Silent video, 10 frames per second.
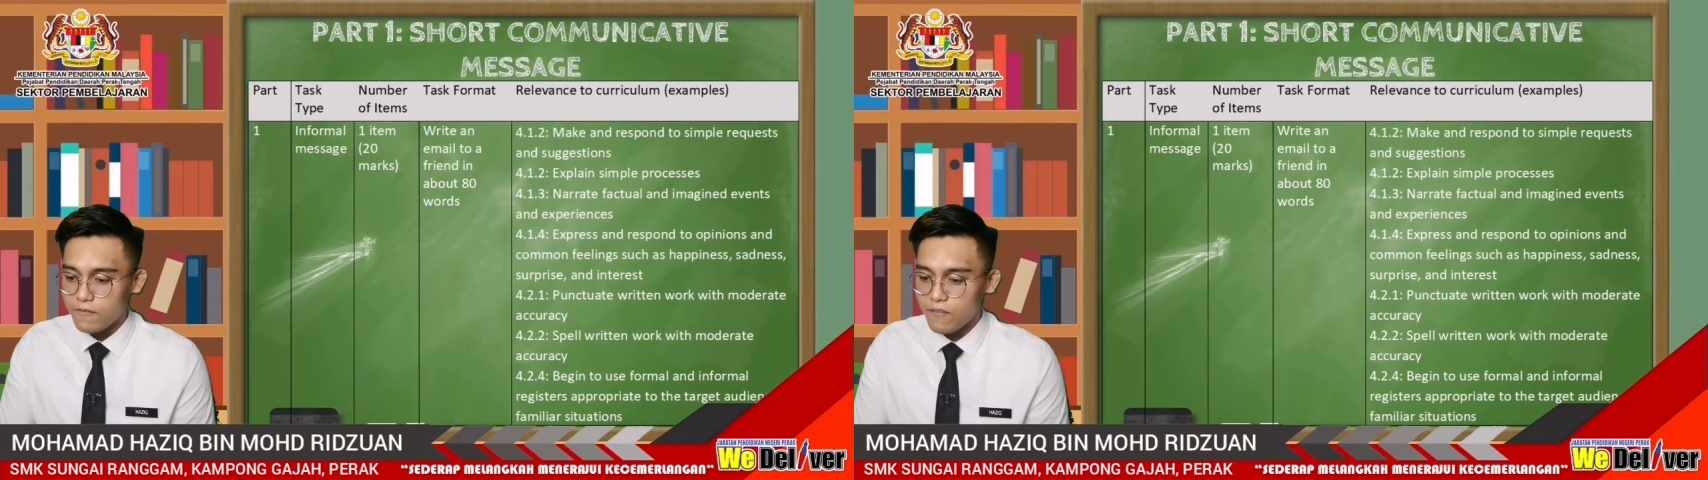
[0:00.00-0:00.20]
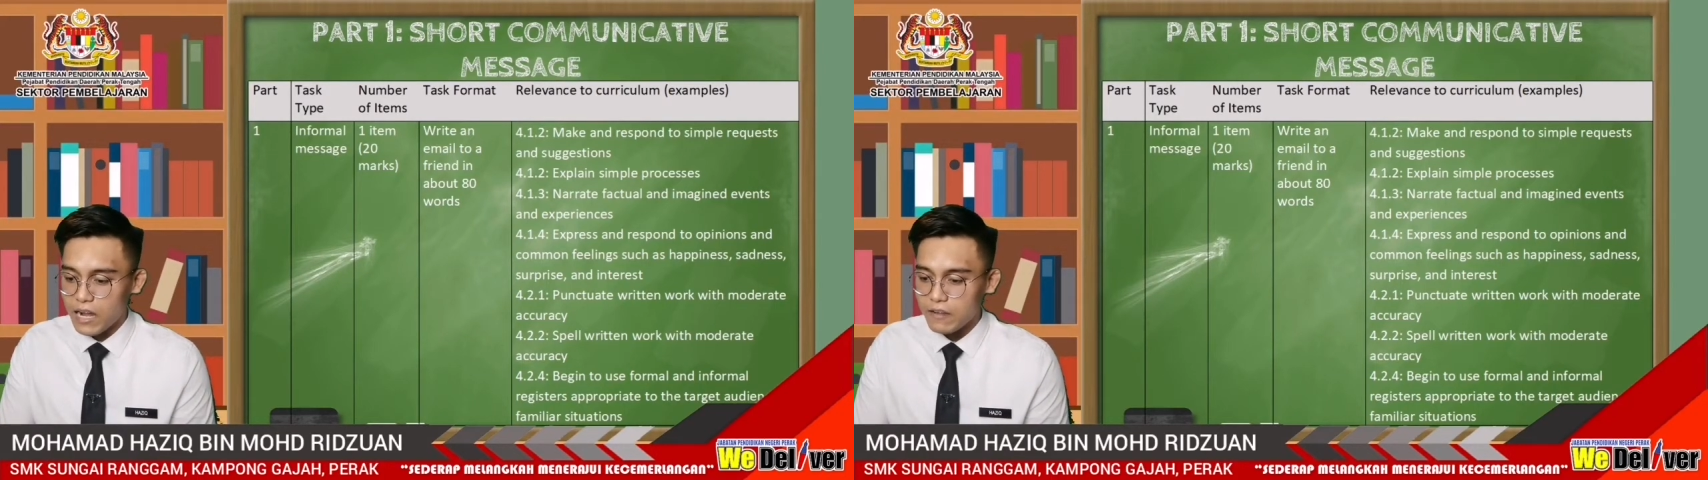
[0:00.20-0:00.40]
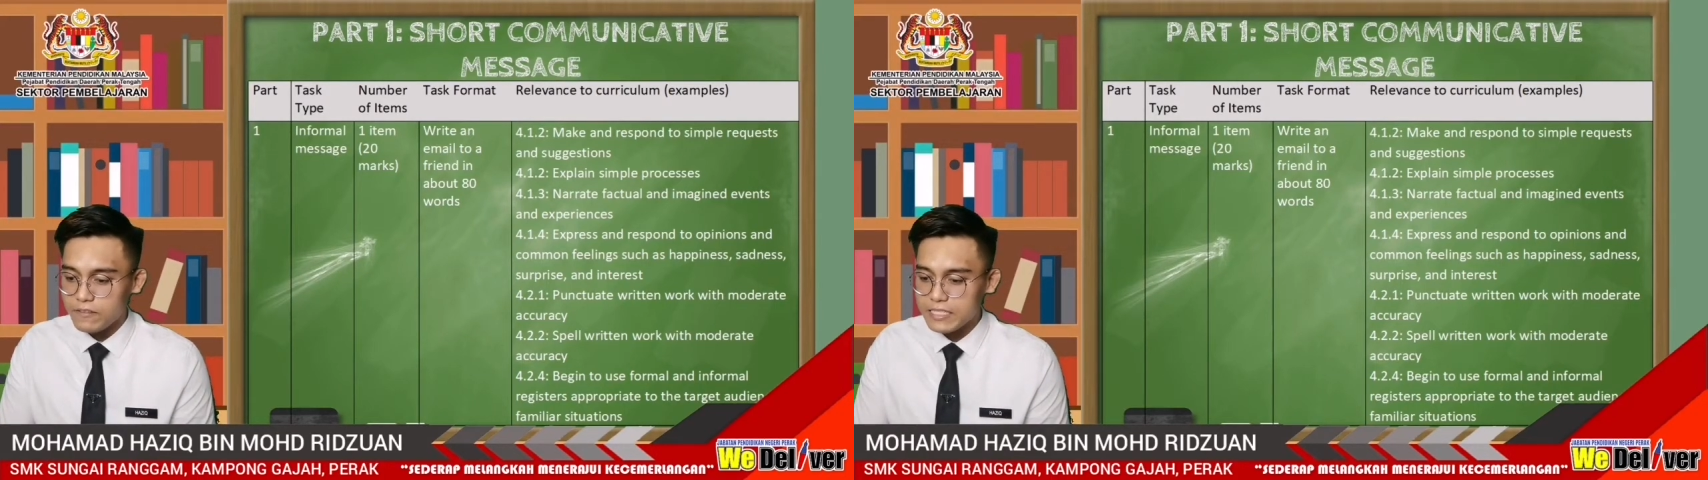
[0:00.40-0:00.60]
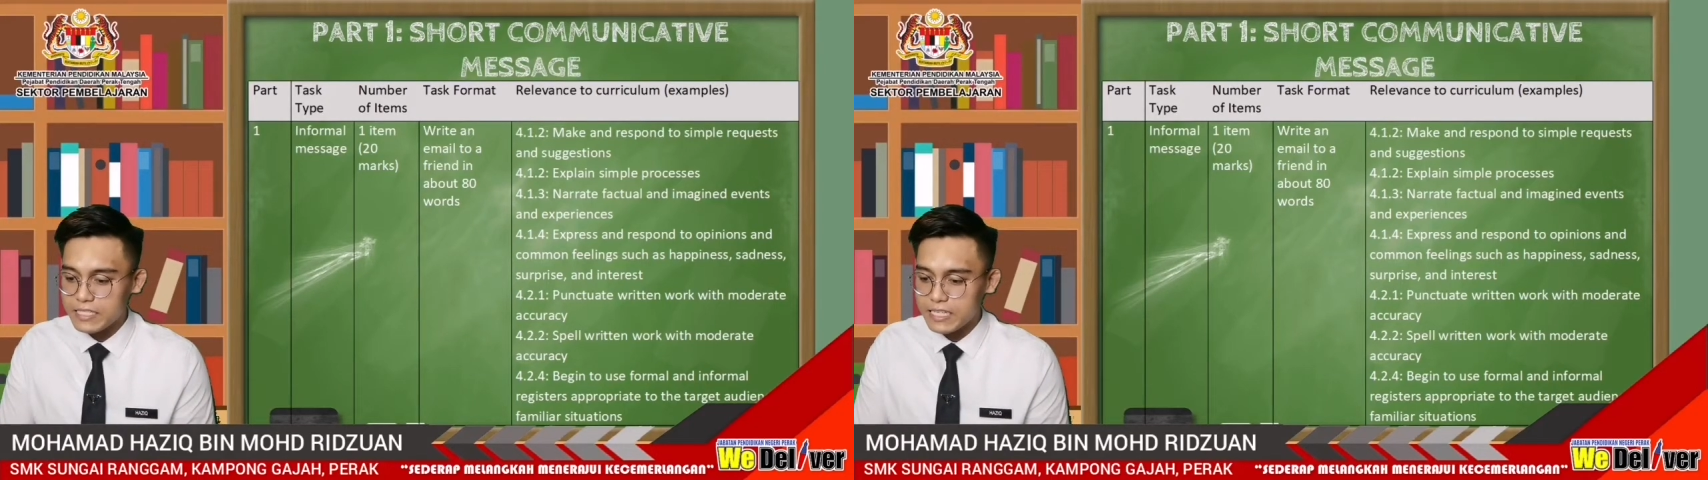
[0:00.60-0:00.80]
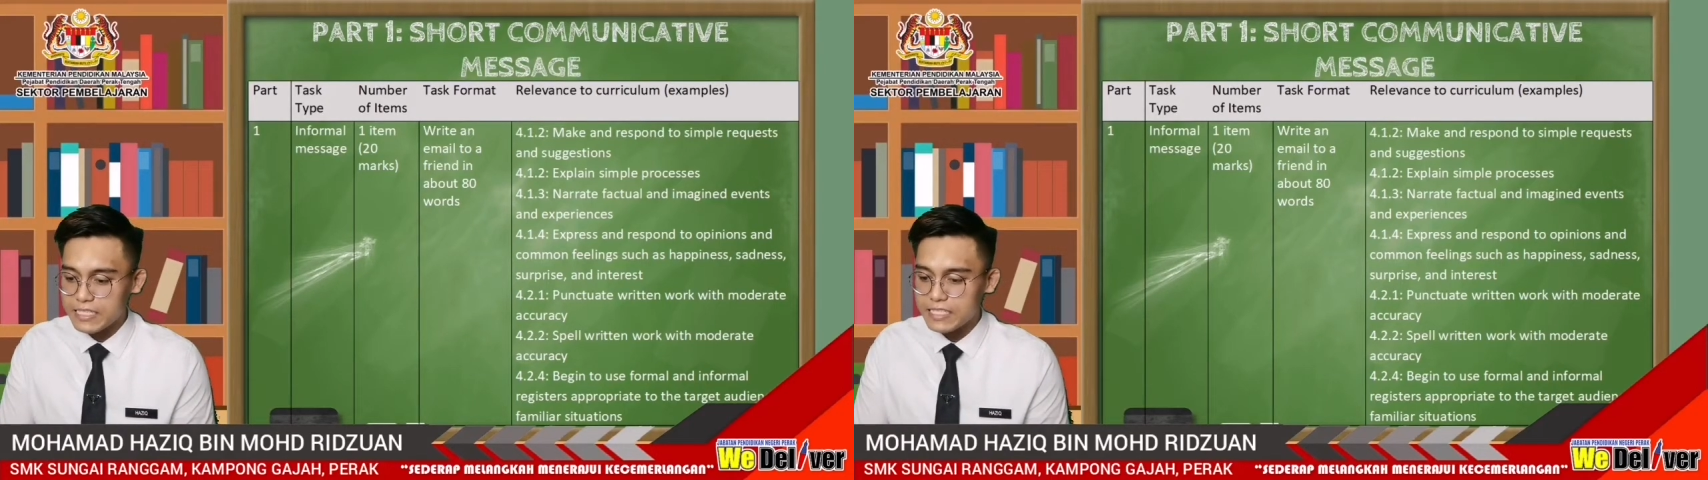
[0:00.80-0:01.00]
5,
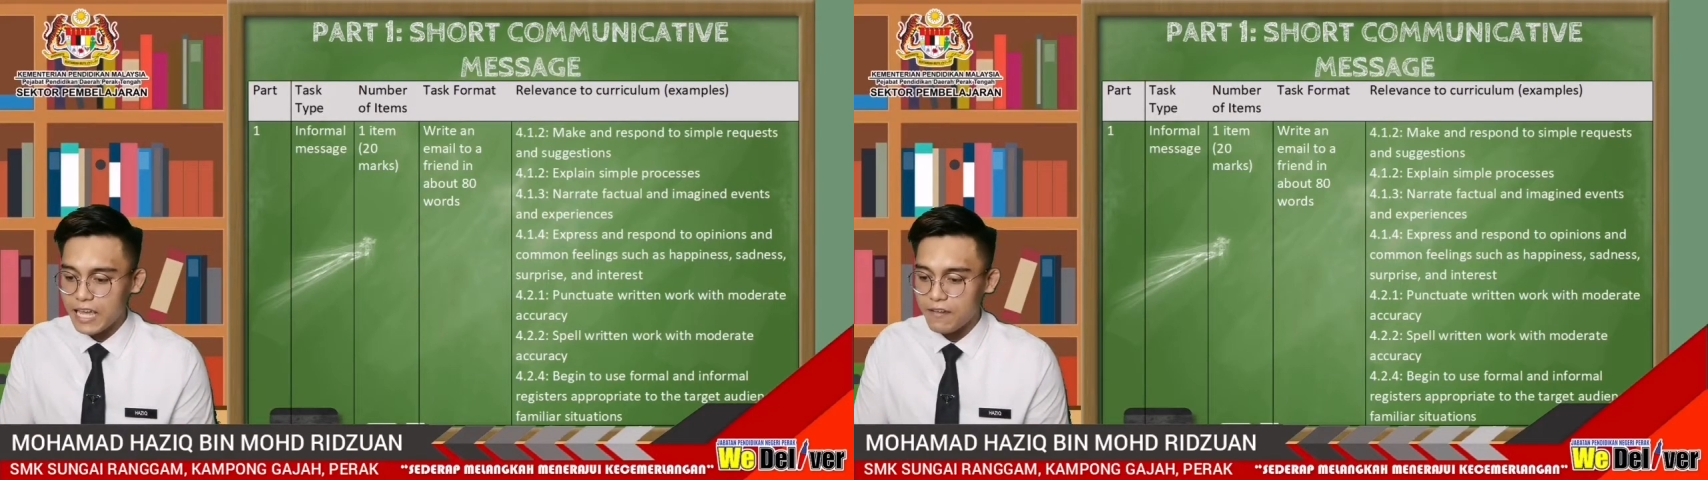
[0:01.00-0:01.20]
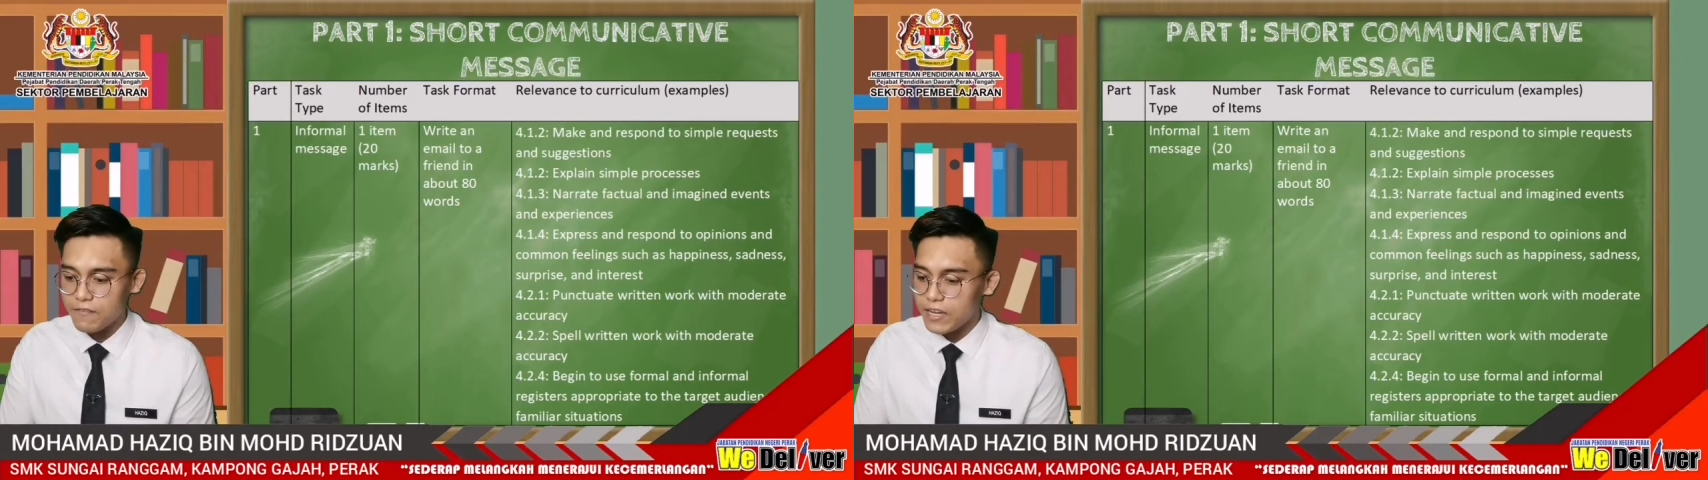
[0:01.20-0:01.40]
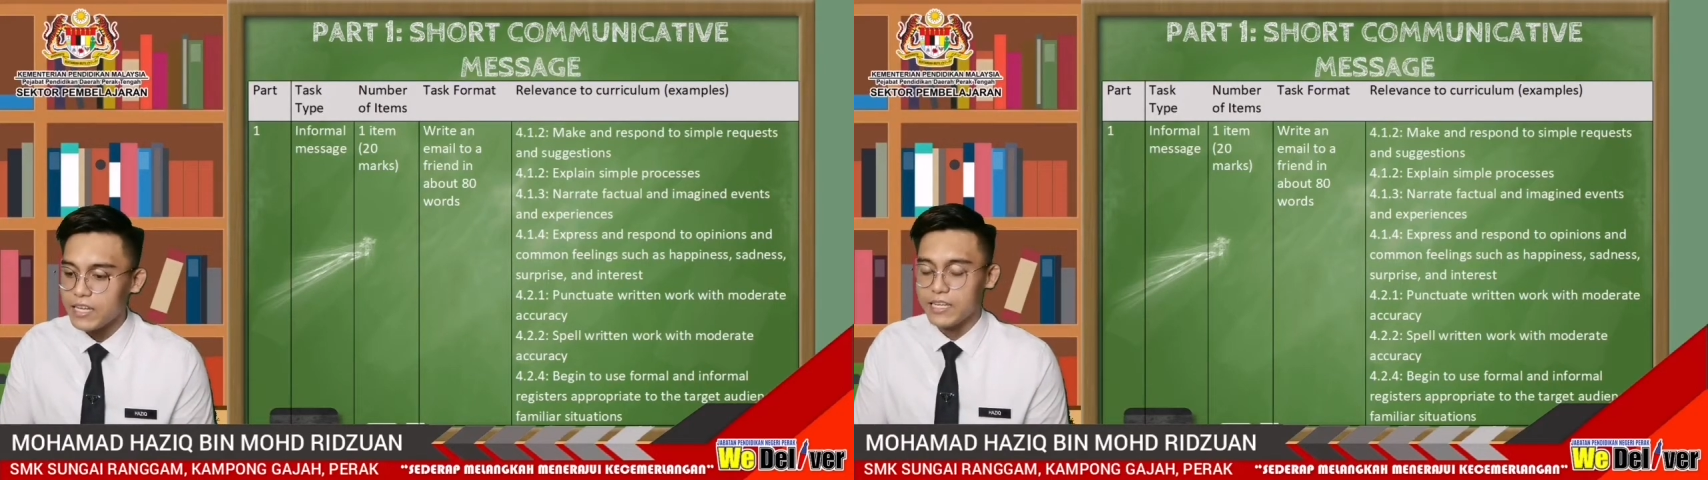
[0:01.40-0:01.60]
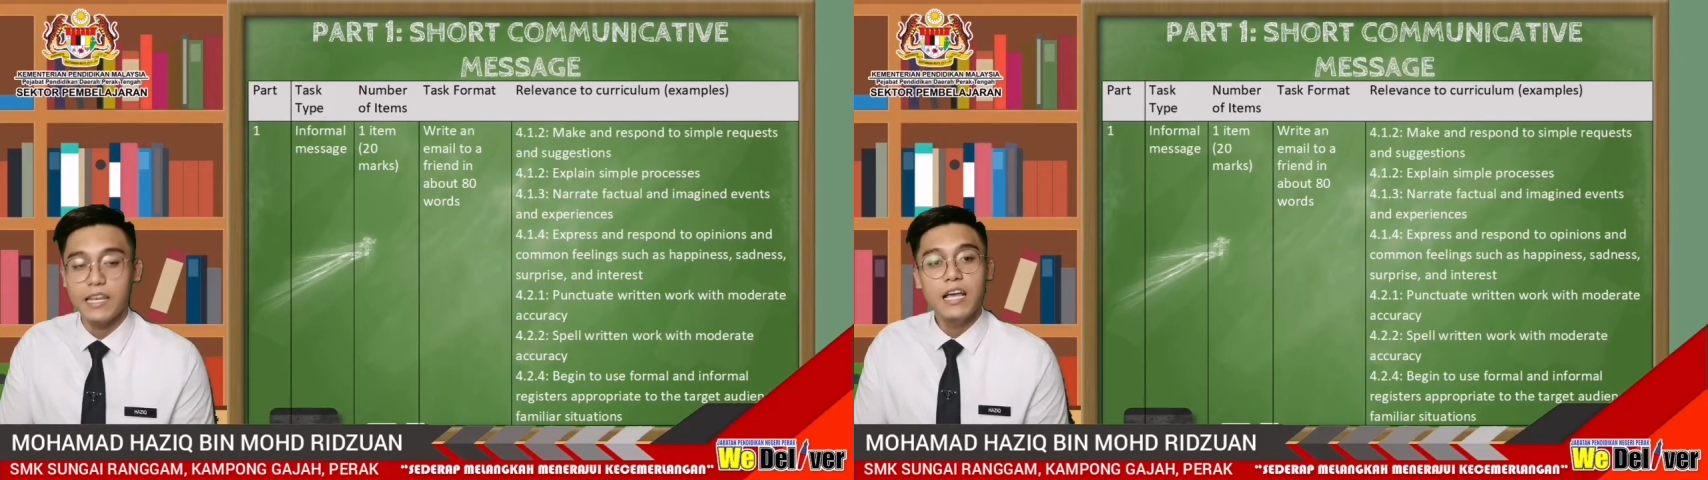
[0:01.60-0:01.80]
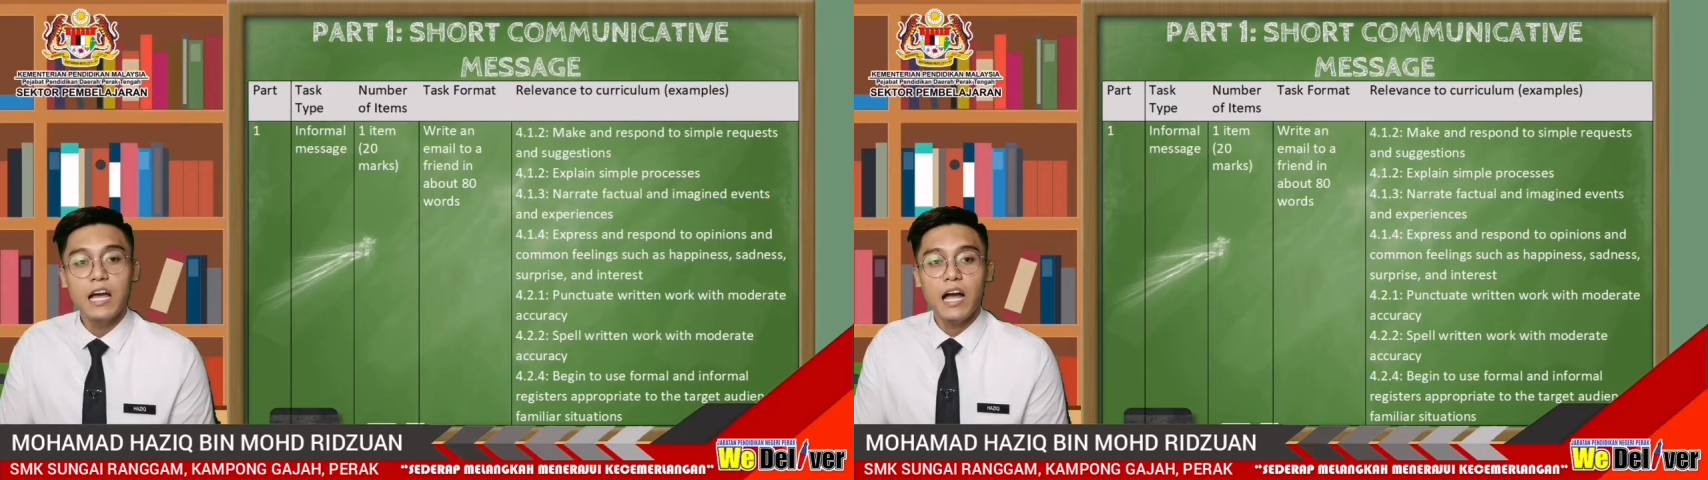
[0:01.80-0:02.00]
6, 7